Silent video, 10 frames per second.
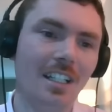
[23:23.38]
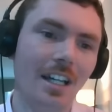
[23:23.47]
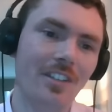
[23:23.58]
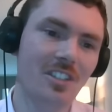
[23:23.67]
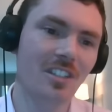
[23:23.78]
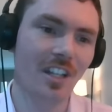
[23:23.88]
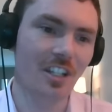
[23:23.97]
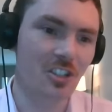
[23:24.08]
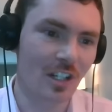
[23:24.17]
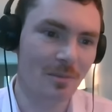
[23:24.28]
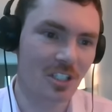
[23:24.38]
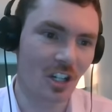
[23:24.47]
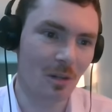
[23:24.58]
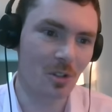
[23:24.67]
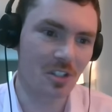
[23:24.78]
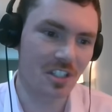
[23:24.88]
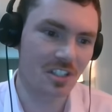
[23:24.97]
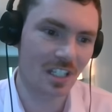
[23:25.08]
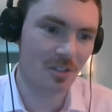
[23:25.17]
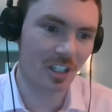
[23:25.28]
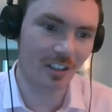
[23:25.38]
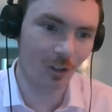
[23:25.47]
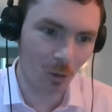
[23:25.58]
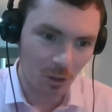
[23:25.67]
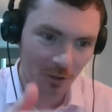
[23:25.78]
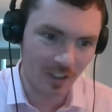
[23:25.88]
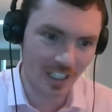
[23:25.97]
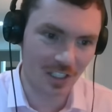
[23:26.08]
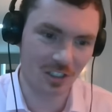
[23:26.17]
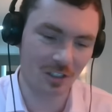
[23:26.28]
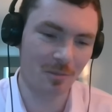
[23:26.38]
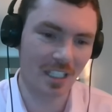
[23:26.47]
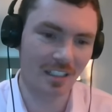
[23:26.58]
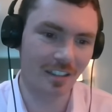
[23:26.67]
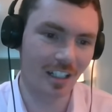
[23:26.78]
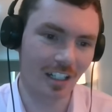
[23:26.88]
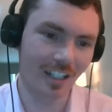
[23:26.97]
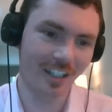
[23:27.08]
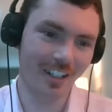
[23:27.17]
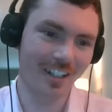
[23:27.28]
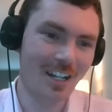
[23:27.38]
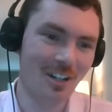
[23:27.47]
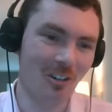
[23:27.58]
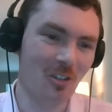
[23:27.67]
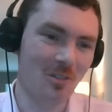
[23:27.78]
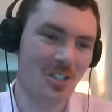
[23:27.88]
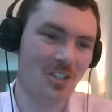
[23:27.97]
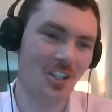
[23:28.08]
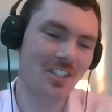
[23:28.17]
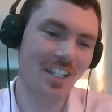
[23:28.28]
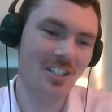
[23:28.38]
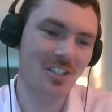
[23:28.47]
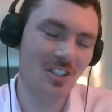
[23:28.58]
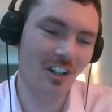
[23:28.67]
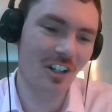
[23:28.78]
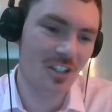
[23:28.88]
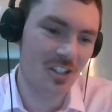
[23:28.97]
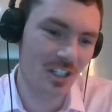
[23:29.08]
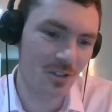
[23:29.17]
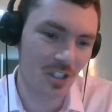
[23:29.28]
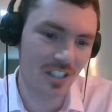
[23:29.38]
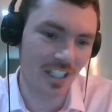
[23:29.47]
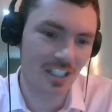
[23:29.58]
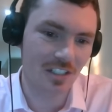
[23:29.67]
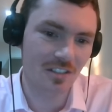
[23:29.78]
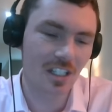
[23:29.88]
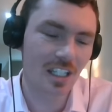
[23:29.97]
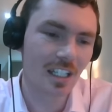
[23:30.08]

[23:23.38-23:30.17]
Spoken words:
And this is an extreme example, because it seems like all of these have been, all of his citations are self-citations.